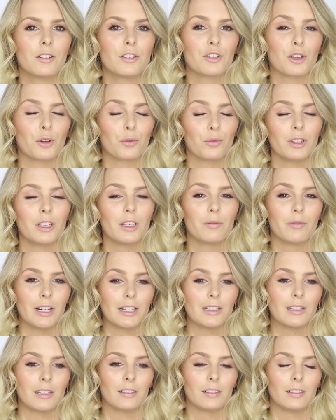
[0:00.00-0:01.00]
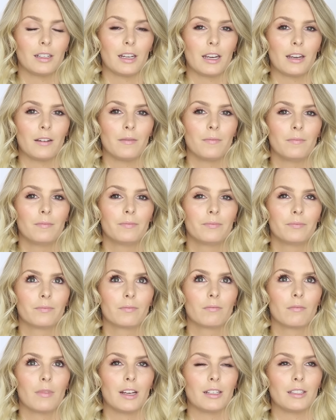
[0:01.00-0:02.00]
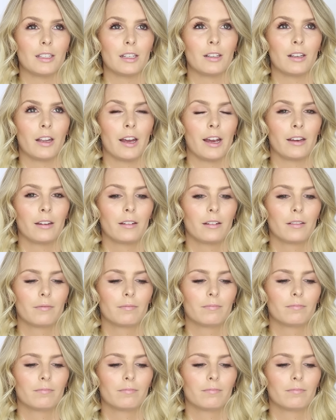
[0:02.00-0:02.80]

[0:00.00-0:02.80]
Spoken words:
So, really recently, as in like